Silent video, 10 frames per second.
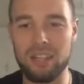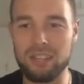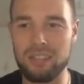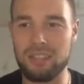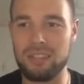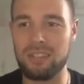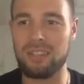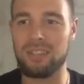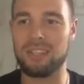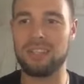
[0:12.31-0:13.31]

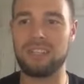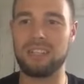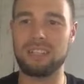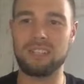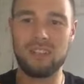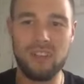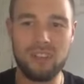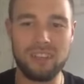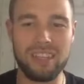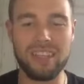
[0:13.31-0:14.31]
hustle and, and
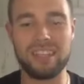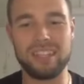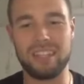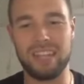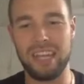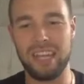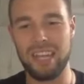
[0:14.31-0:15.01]
start this, and